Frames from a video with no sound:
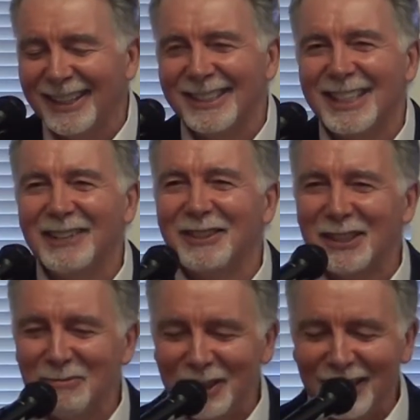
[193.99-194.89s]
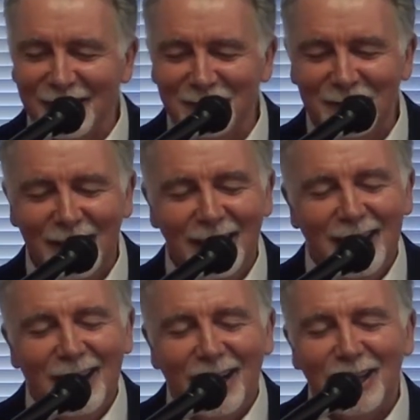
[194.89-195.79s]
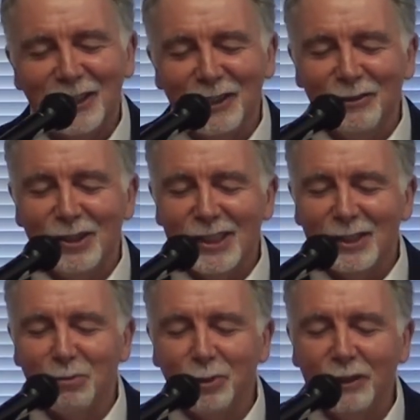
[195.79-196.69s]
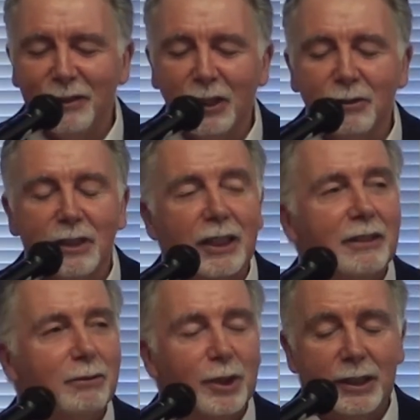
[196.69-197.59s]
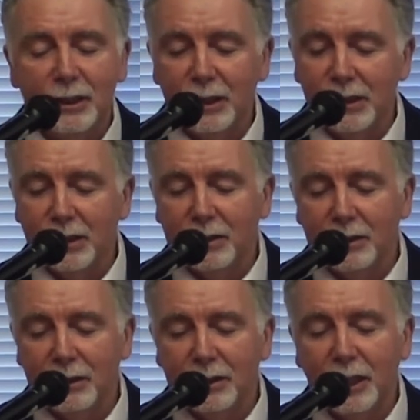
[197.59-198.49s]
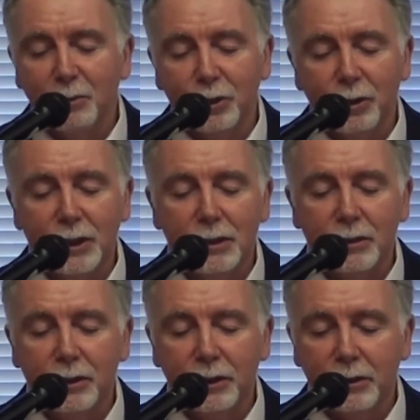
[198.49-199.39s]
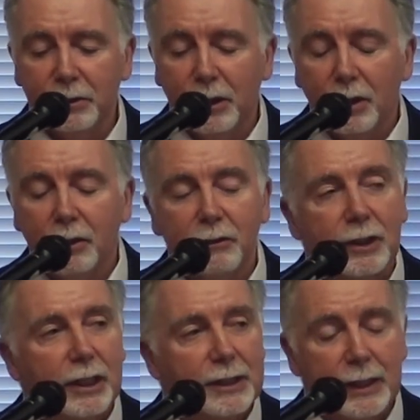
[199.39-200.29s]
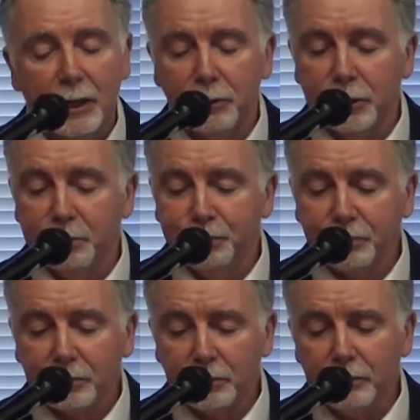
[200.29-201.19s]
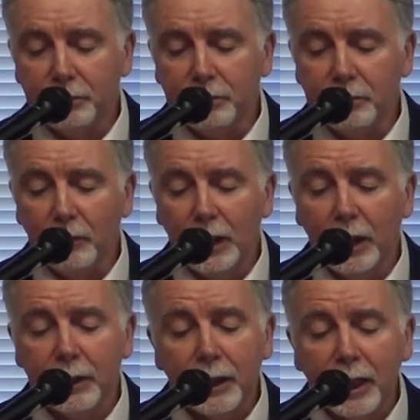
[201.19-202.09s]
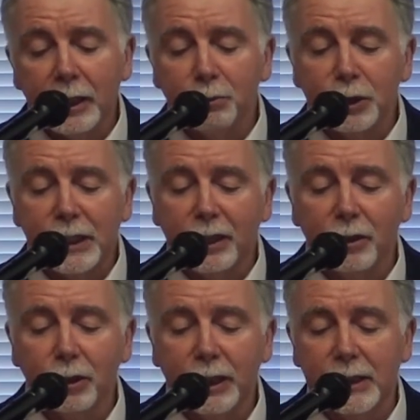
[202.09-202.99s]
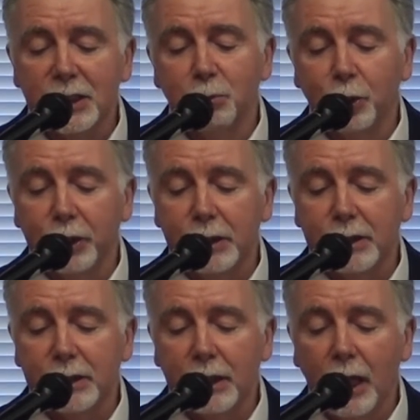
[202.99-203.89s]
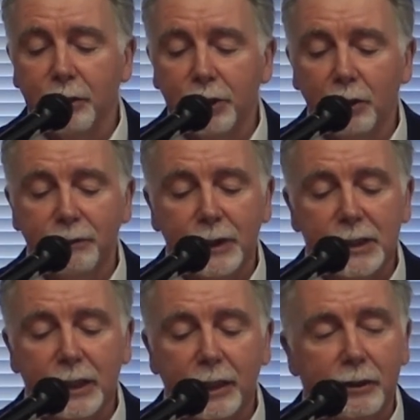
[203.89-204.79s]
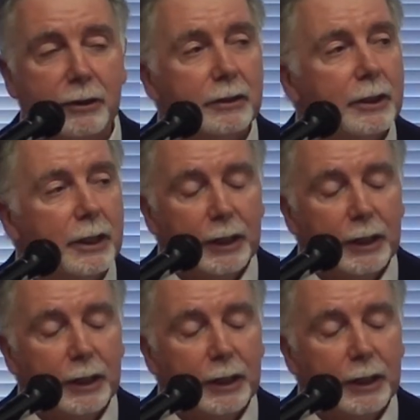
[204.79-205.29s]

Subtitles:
and Dave at the piano, I'll give you just a brief outline of what it is that we're going to do here over the next hour. And then we'll take a look at some works and how they all fit together,